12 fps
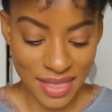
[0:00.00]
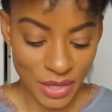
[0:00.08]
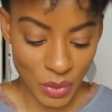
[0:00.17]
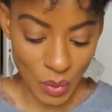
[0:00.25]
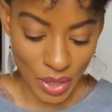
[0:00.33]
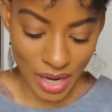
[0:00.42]

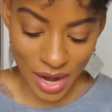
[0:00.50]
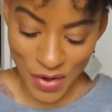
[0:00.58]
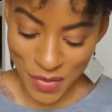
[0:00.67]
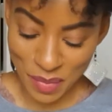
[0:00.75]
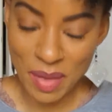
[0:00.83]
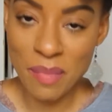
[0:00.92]
this
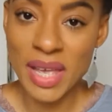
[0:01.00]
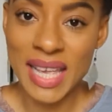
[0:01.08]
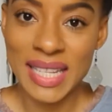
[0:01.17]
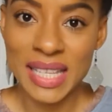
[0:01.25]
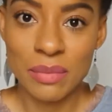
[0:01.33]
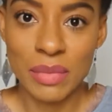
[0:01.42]
one,
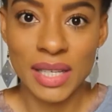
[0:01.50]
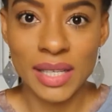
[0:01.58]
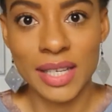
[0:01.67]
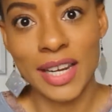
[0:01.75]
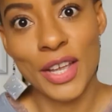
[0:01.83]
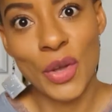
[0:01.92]
this one
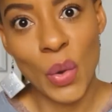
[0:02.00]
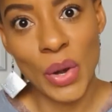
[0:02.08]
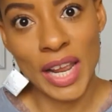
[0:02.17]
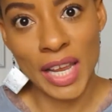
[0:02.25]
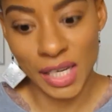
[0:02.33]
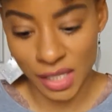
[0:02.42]
is a
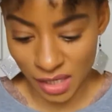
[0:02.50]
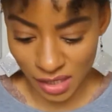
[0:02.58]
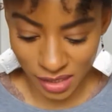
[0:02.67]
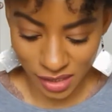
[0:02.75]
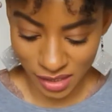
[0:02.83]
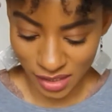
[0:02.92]
hit and a
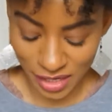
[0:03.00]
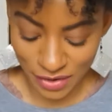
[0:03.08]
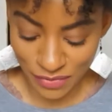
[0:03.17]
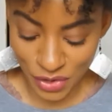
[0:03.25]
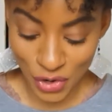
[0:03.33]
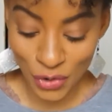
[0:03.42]
miss
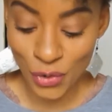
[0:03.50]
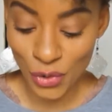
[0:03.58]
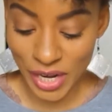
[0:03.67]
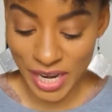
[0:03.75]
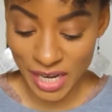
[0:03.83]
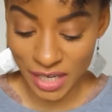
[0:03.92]
because it
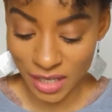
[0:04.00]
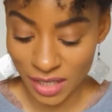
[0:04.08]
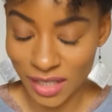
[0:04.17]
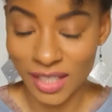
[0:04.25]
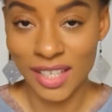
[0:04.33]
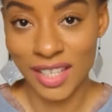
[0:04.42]

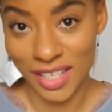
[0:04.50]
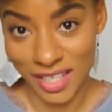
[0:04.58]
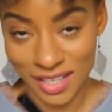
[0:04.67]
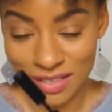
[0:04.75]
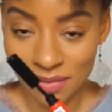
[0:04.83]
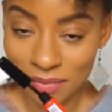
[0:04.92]
actually
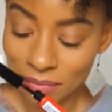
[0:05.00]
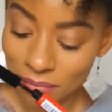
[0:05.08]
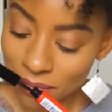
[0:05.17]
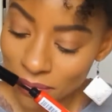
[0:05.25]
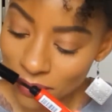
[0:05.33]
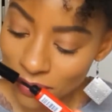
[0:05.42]
smells like
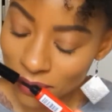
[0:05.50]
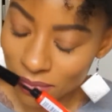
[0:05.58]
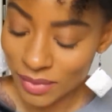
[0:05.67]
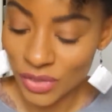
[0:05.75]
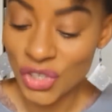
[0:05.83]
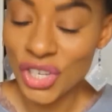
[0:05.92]
drink or
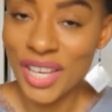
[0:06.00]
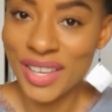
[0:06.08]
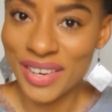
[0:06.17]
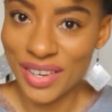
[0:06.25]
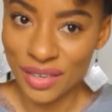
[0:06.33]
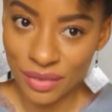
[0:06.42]
pop or
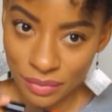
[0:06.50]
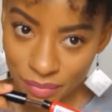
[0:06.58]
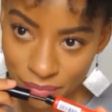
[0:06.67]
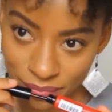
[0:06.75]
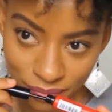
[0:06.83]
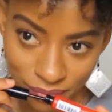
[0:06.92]
Kool Aid. I
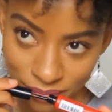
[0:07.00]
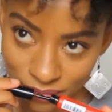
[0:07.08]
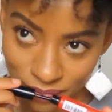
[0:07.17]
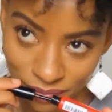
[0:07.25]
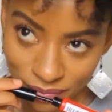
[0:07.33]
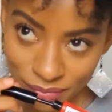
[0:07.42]
don't know if you
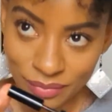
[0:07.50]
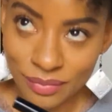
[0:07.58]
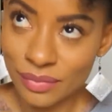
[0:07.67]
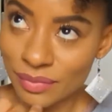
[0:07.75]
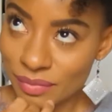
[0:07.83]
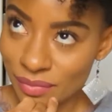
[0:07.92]
guys have
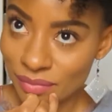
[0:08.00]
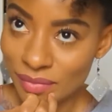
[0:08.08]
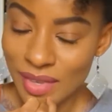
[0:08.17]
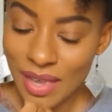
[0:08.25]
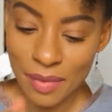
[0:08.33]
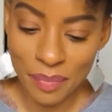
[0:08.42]
ever had
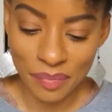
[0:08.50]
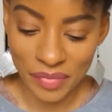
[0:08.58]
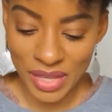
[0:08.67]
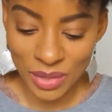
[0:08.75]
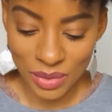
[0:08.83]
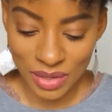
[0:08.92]
that, but
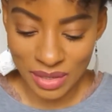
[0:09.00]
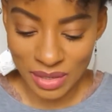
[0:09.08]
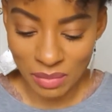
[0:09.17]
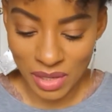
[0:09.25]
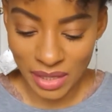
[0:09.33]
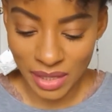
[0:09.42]
it smells
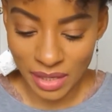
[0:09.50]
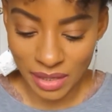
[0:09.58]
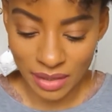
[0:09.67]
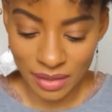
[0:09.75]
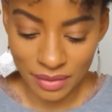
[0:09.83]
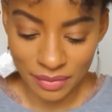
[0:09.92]
like,
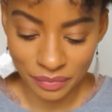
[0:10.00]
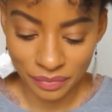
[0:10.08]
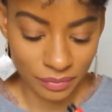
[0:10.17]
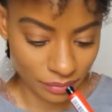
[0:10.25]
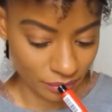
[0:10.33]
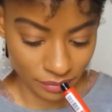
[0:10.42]
you know,
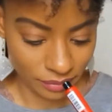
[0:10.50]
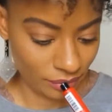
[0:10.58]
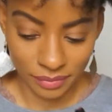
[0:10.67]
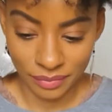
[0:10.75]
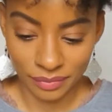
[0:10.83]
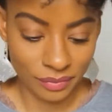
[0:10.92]
ice pop.